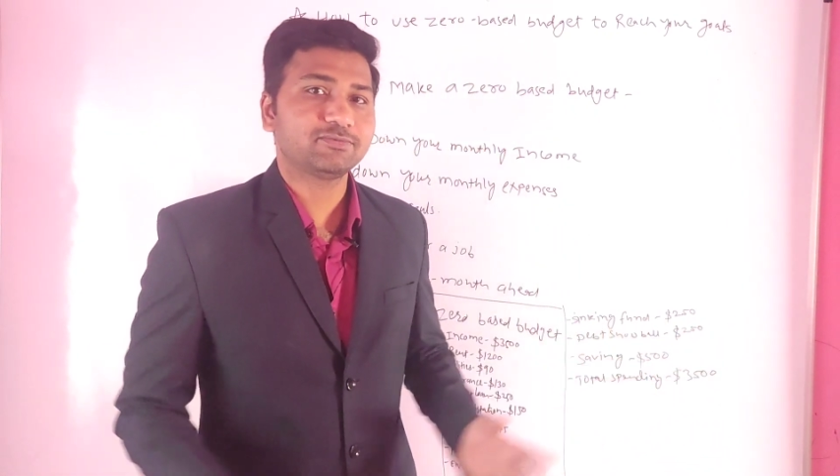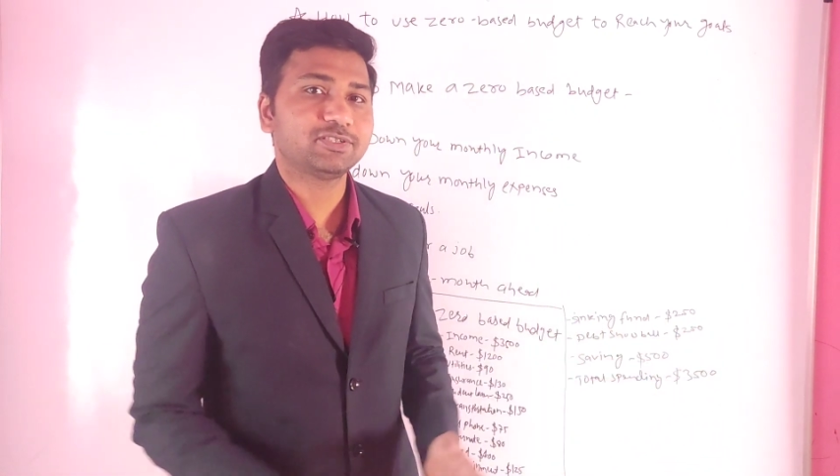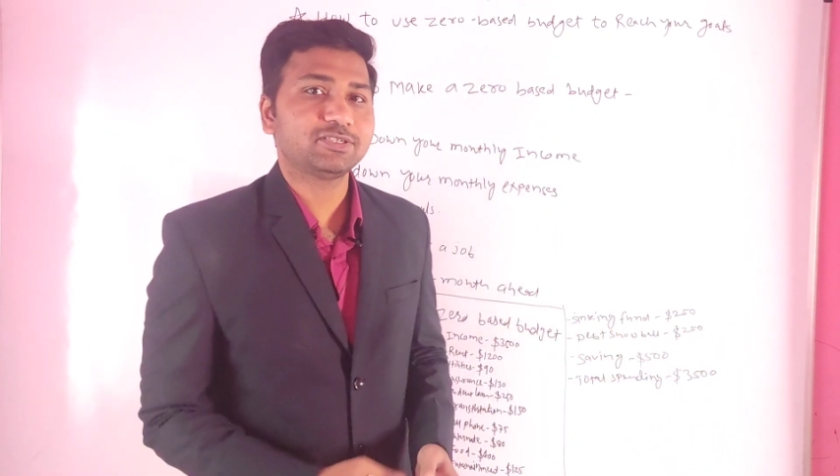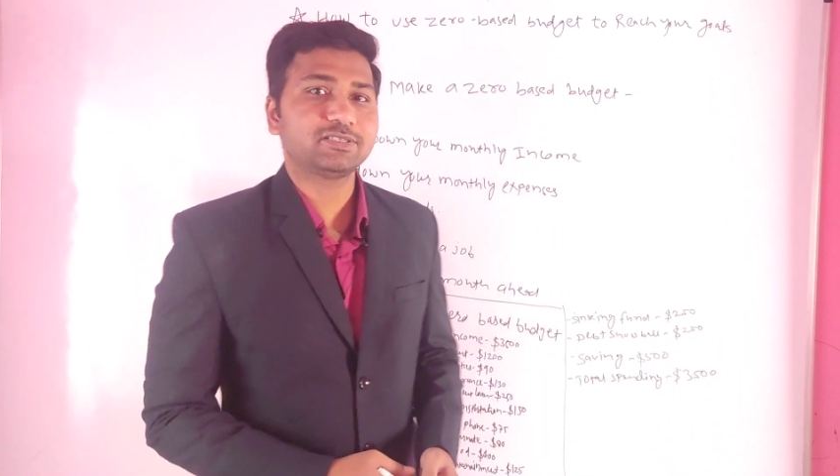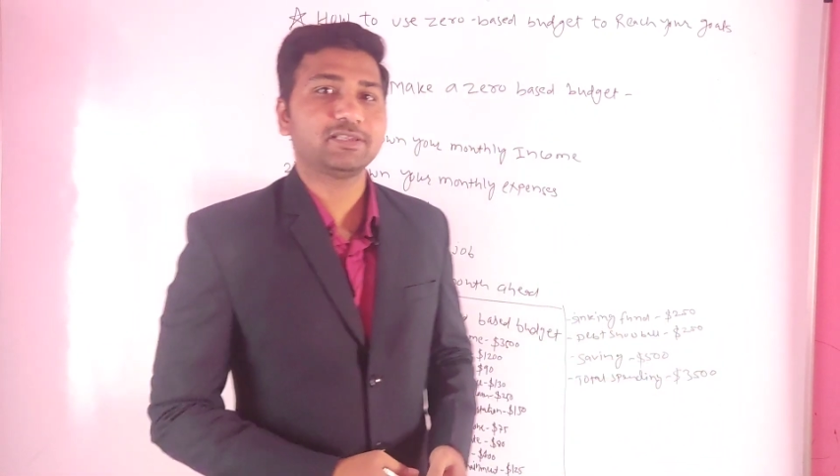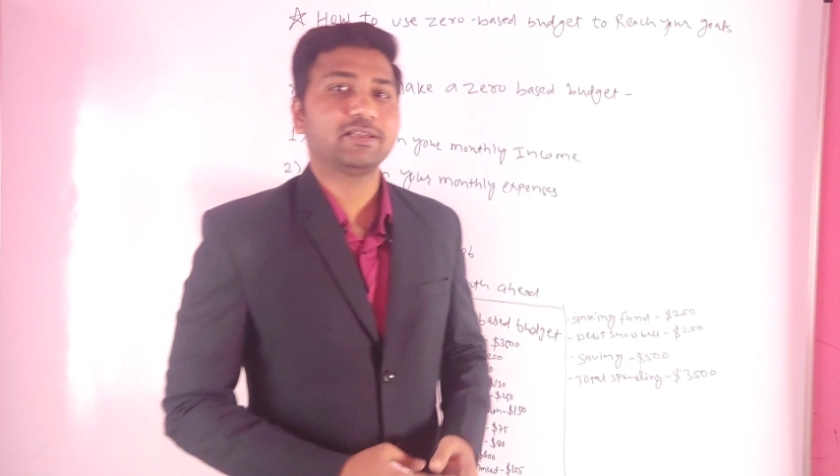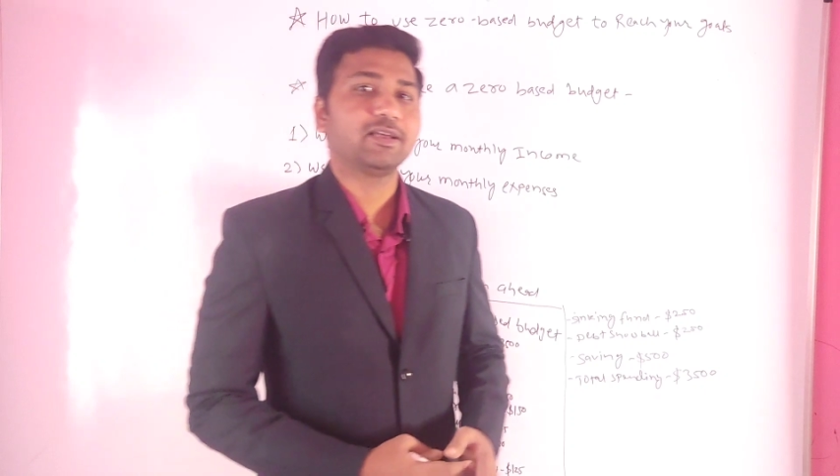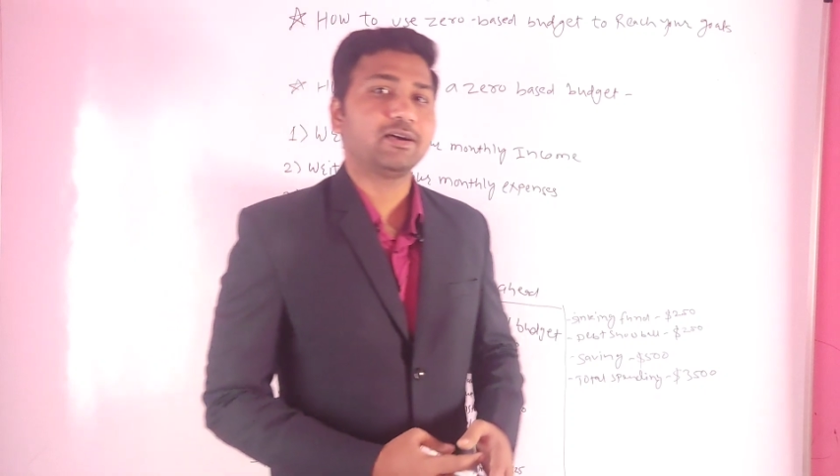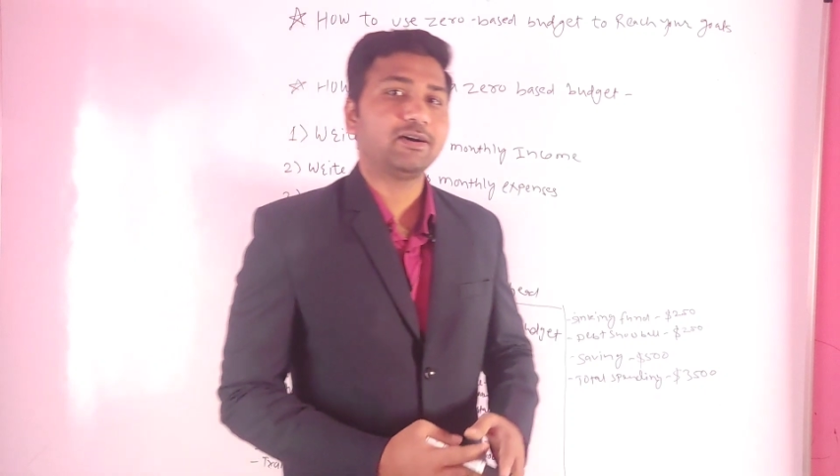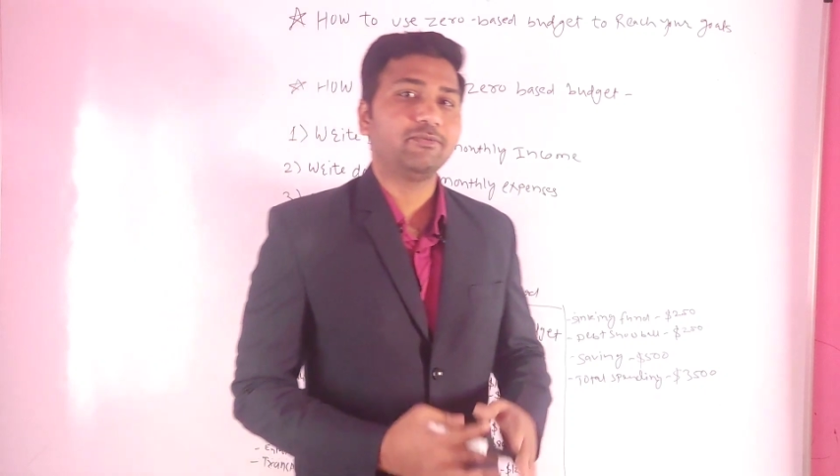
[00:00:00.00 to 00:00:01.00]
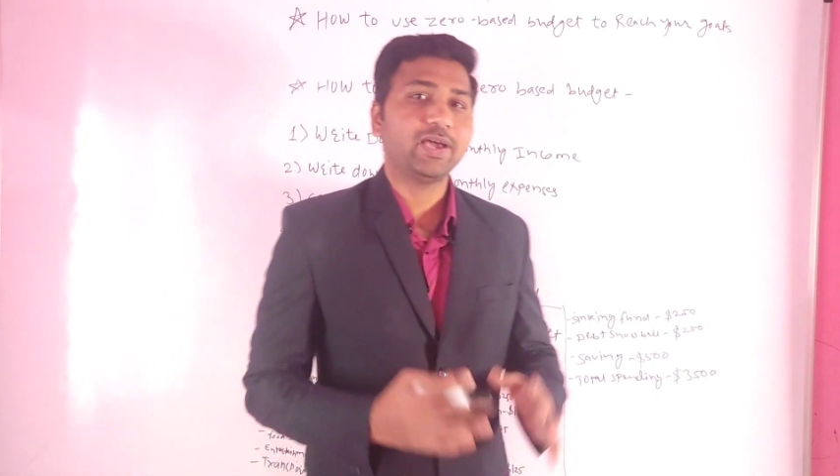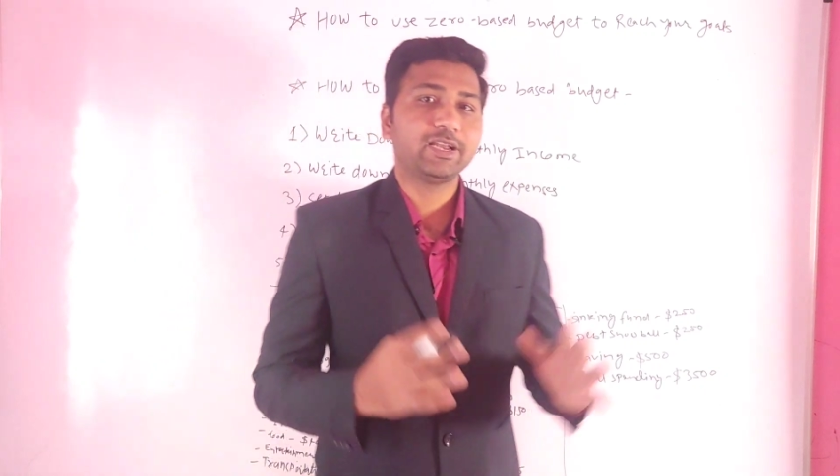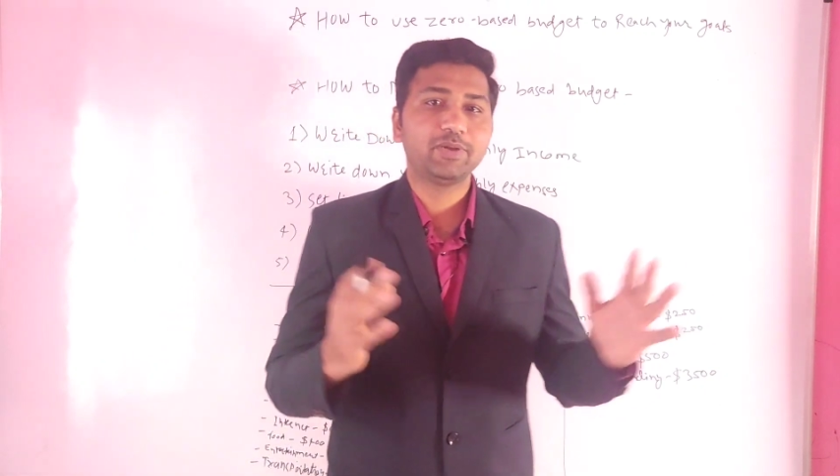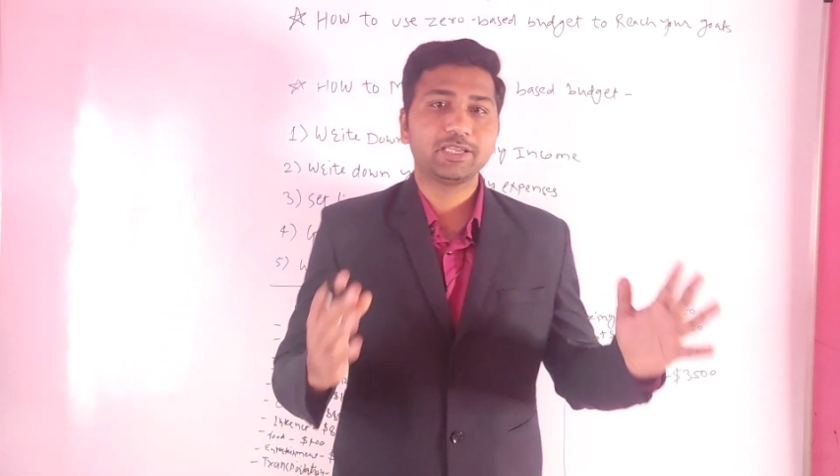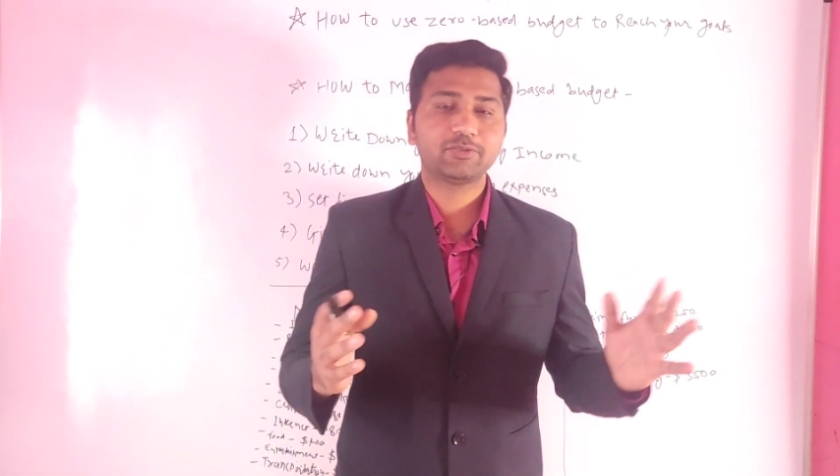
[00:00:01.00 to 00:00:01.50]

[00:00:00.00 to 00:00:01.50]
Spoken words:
which is the variable